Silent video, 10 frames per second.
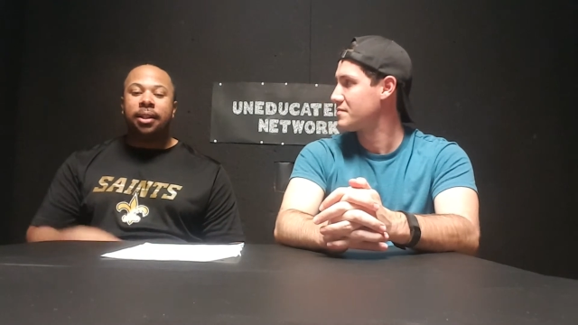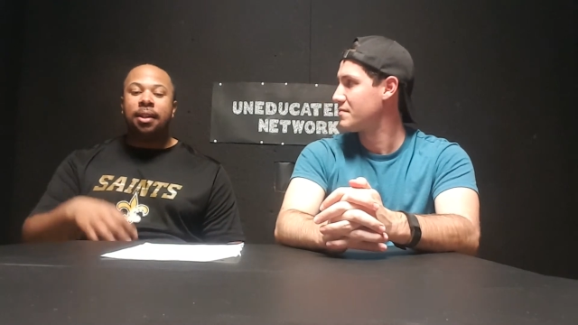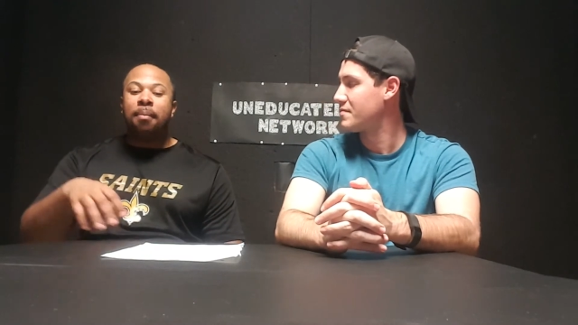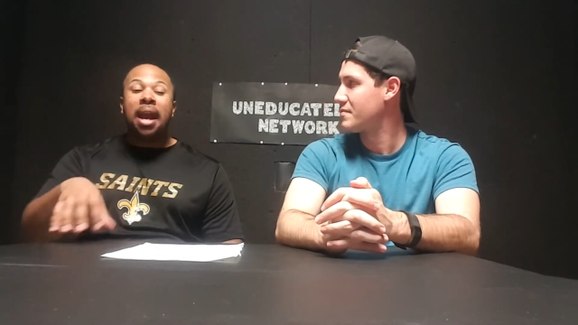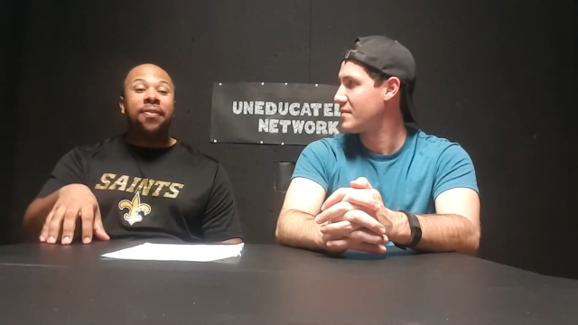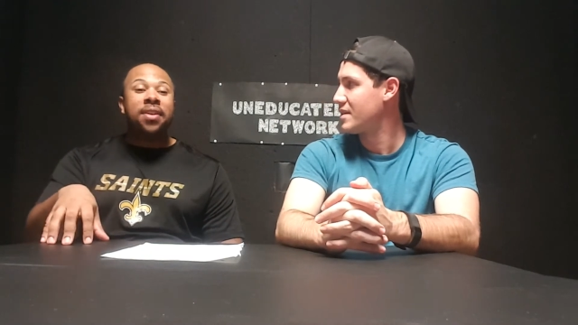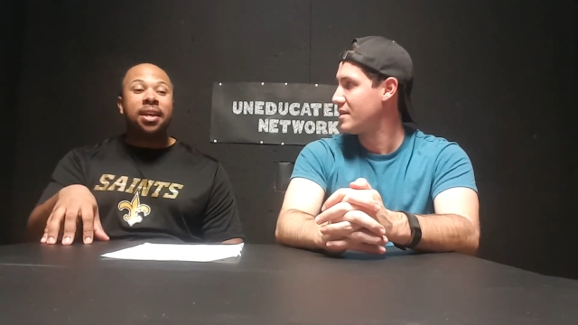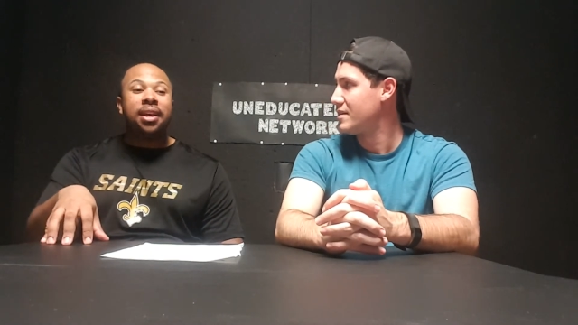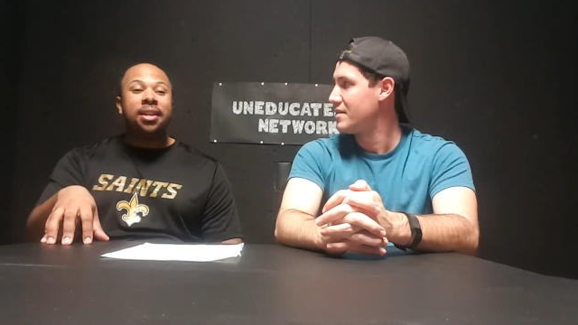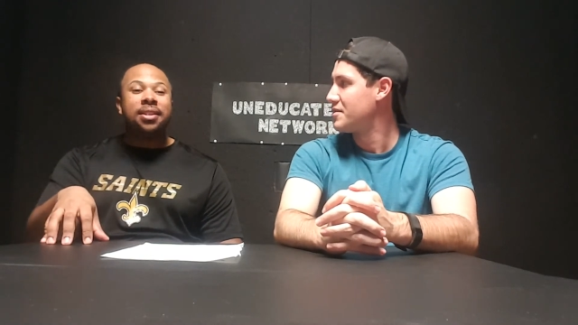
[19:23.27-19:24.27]
Speaker 1: the main thing
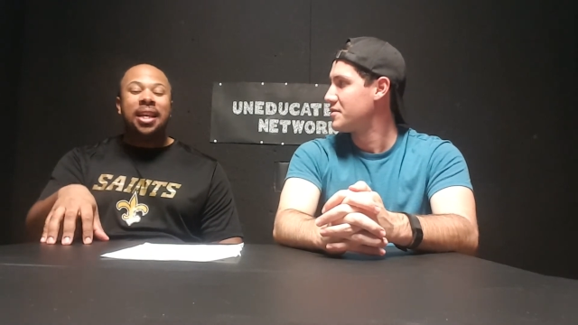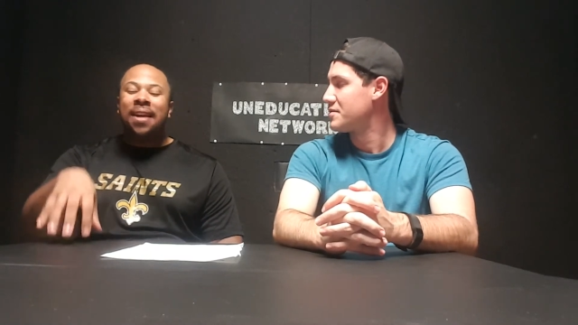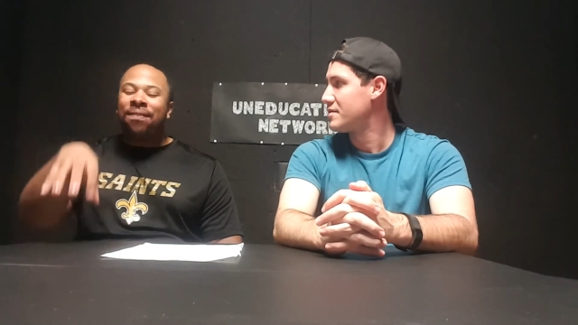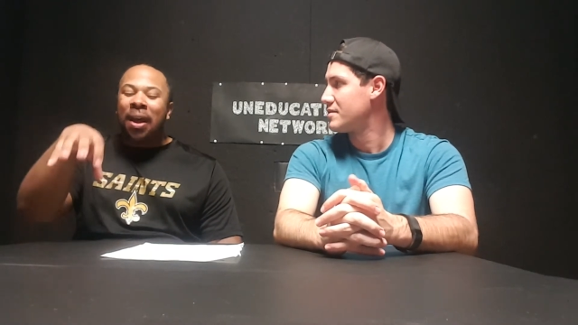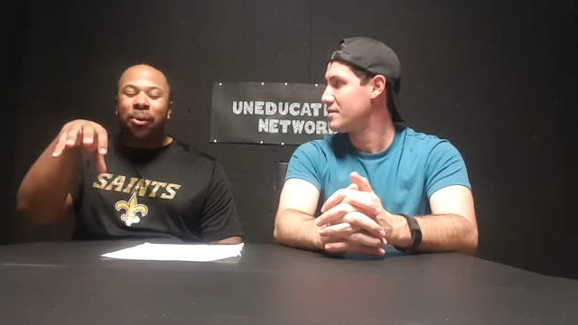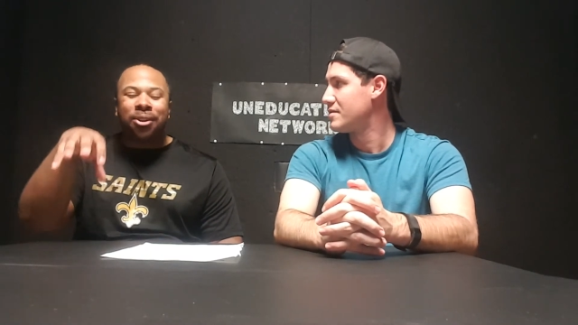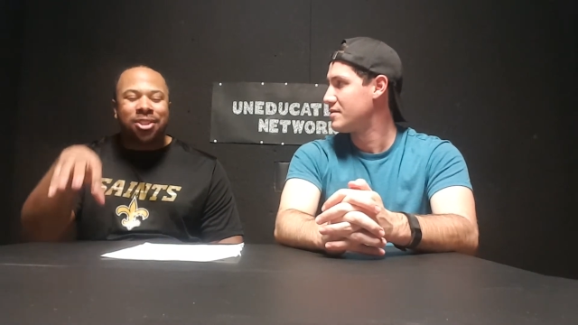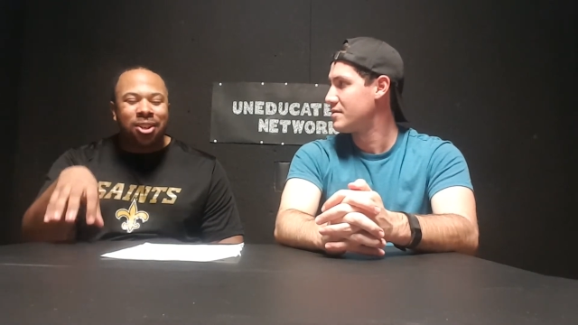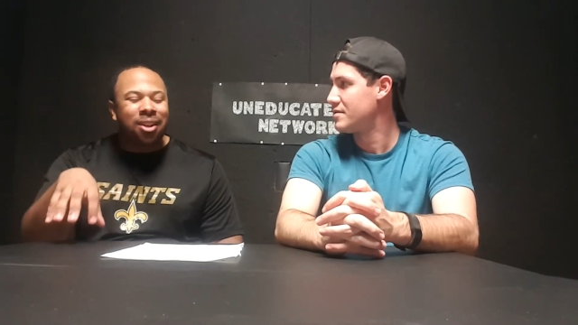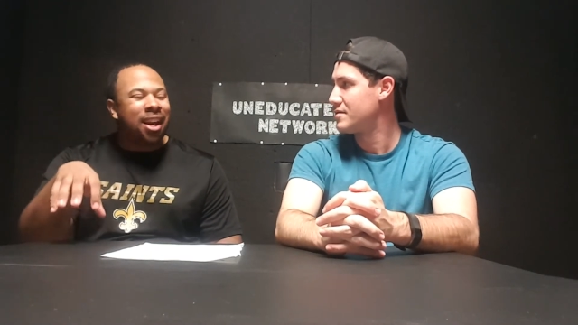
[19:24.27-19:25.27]
is if they would
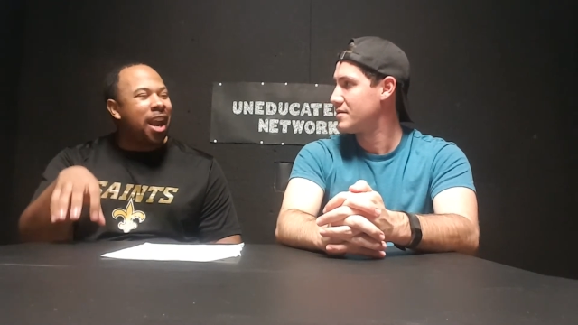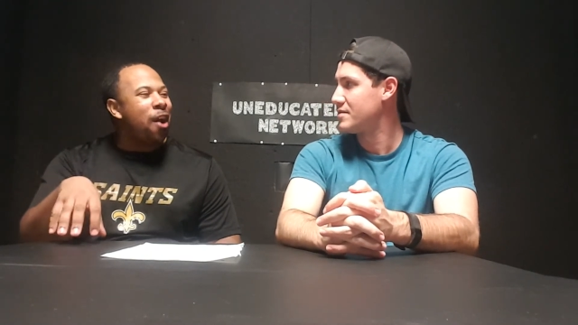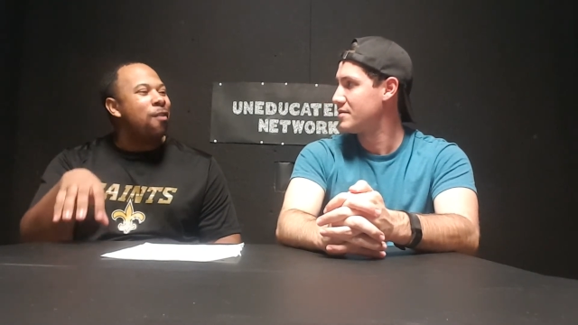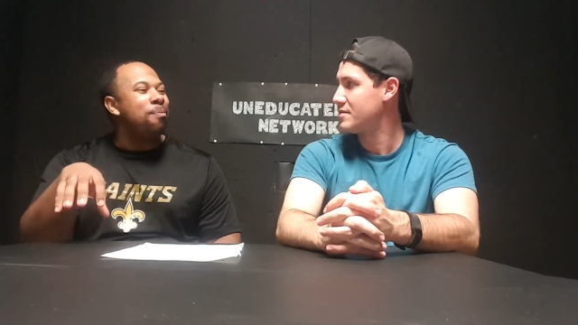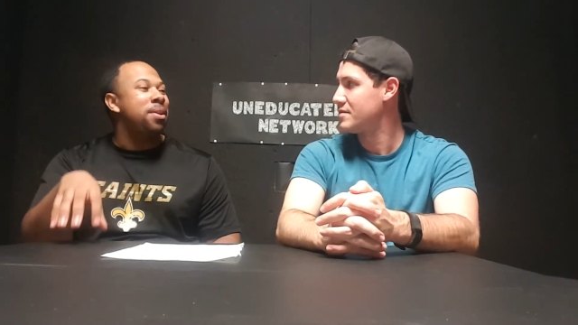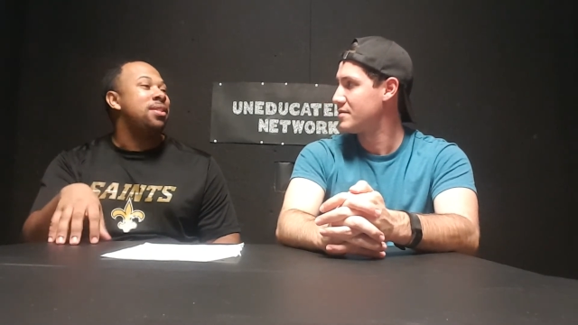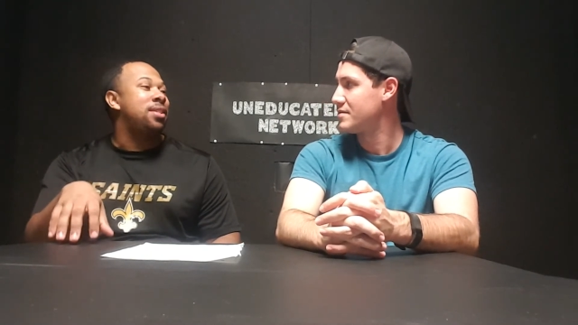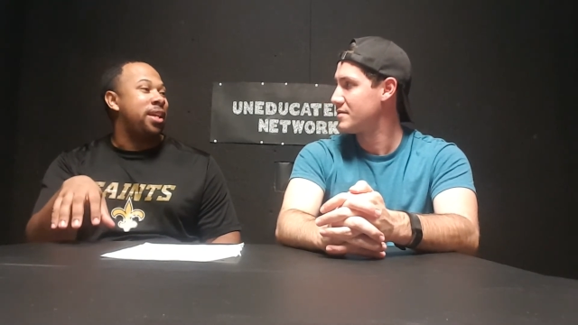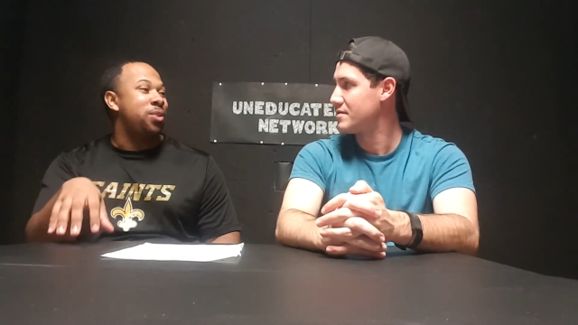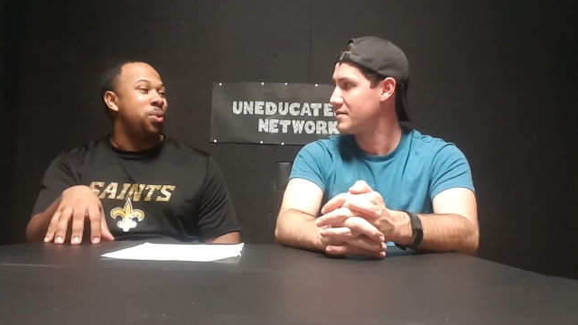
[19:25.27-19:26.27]
have took care of business
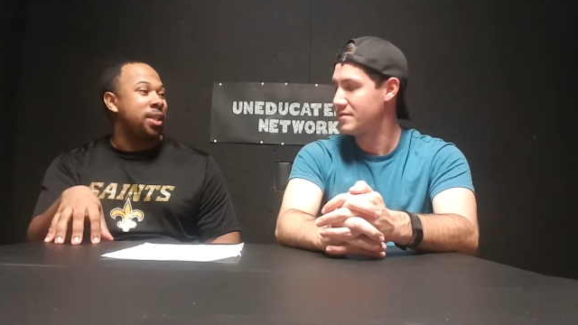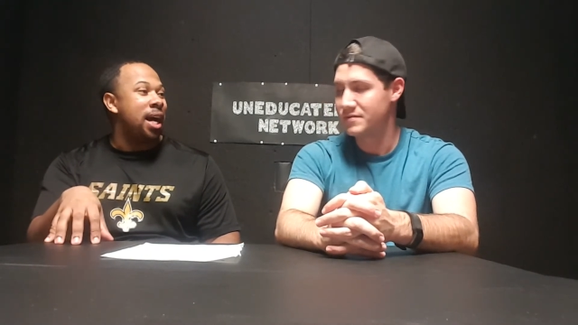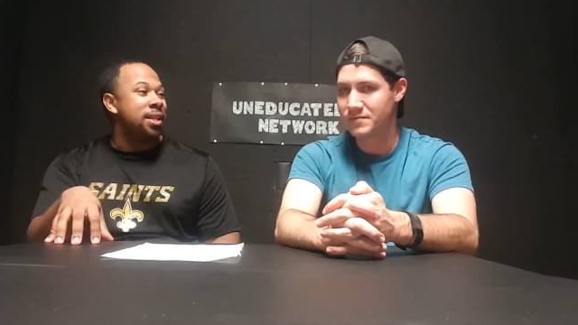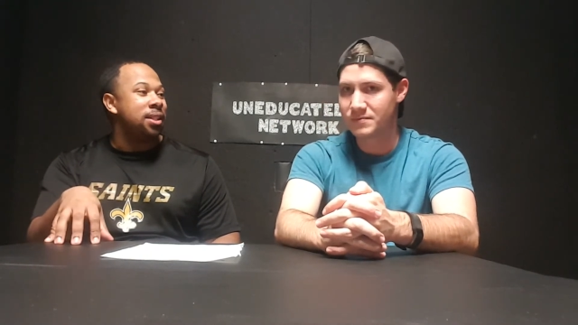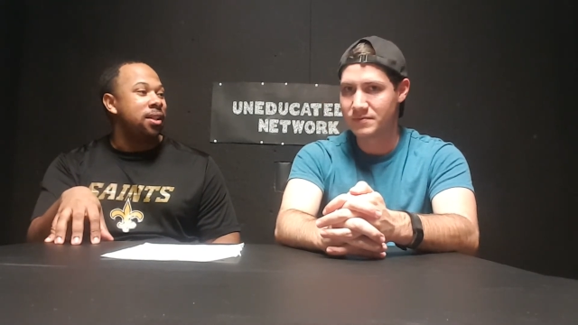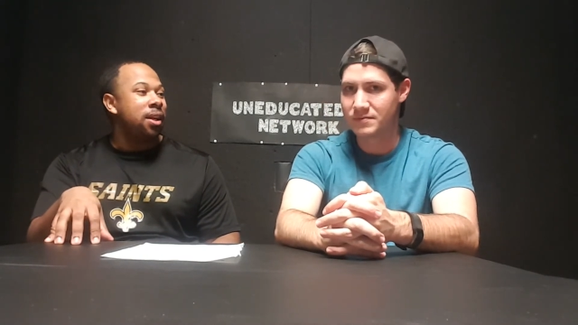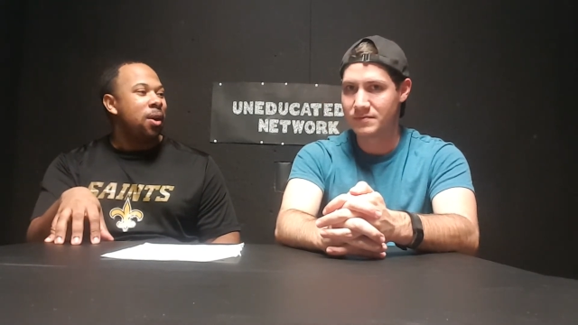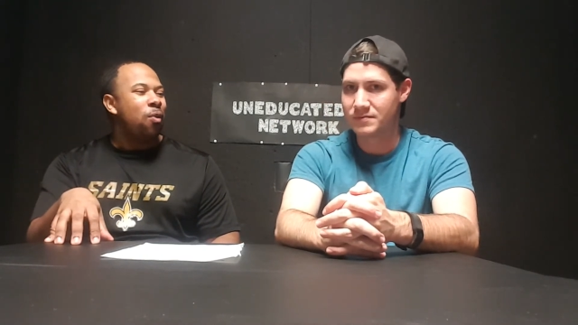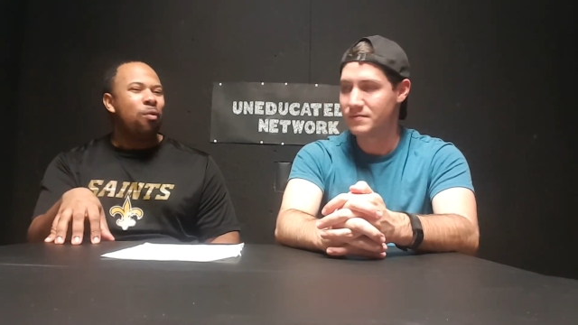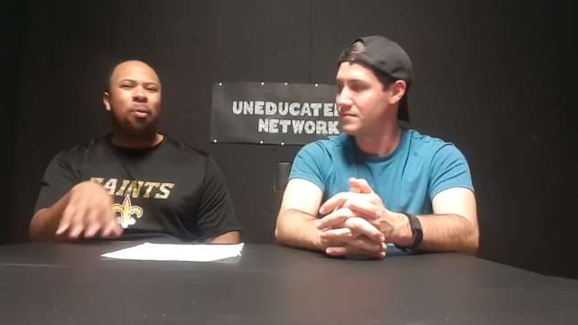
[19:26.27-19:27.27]
against Wisconsin.
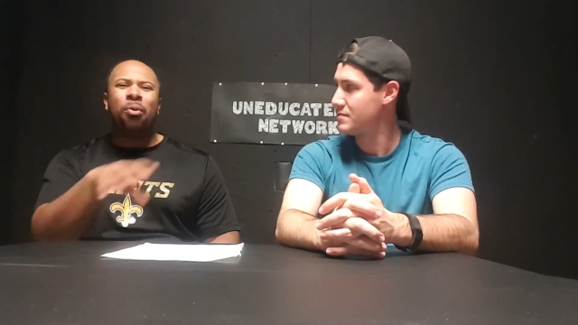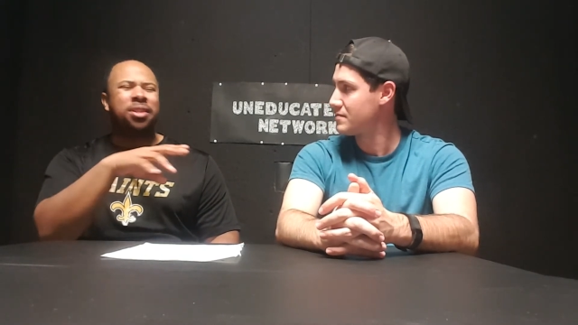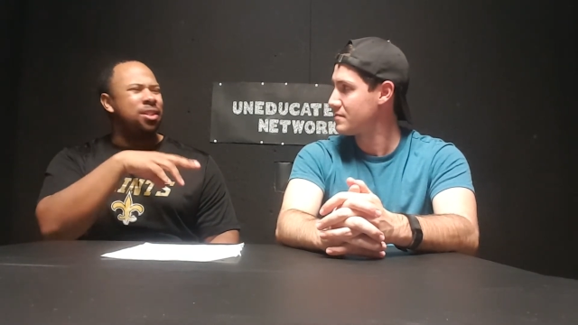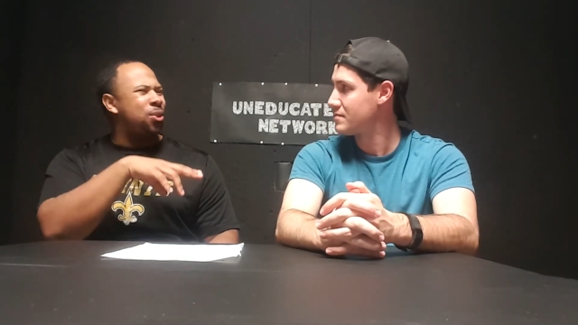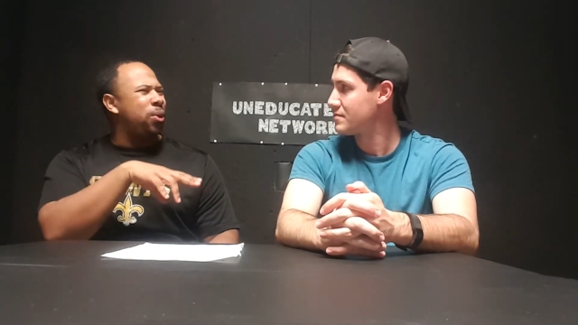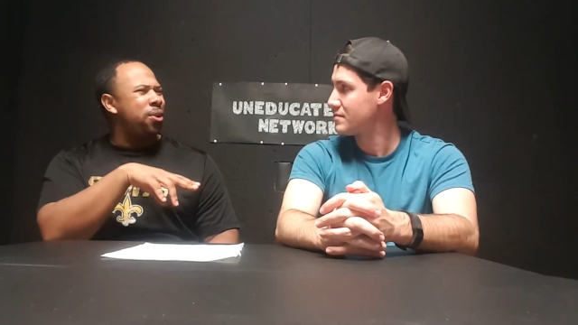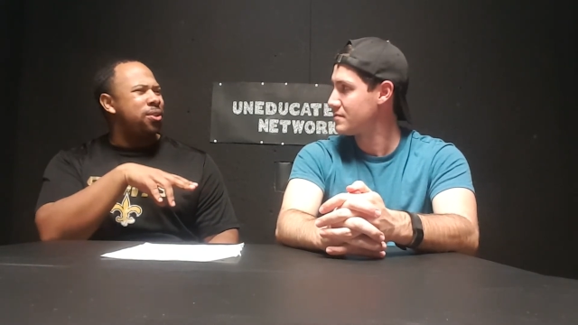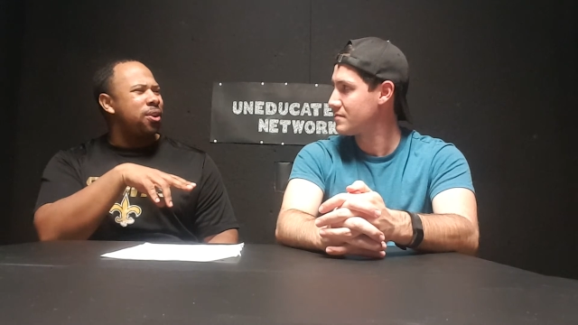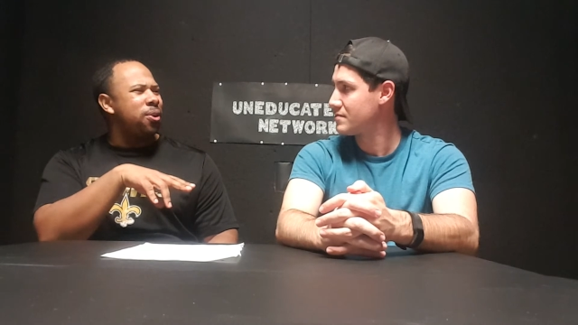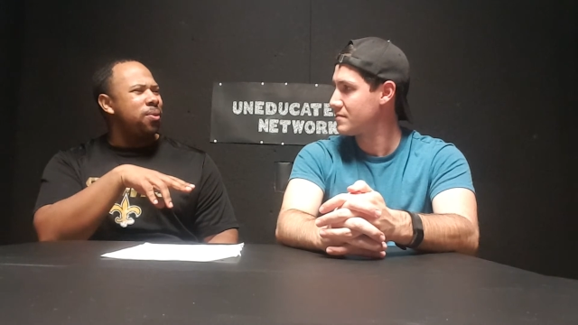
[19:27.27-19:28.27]
Remember, what was this two years
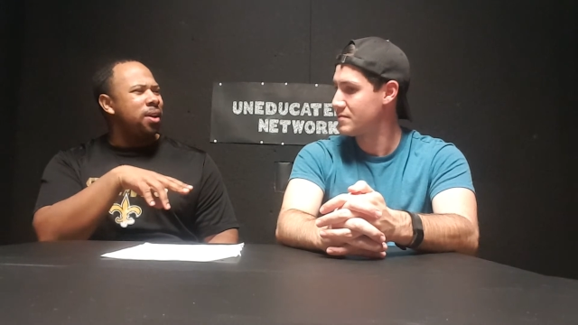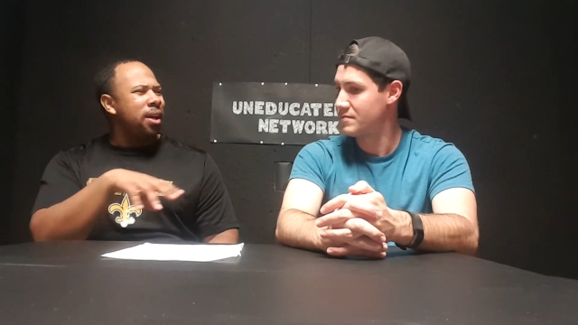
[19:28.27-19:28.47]
ago?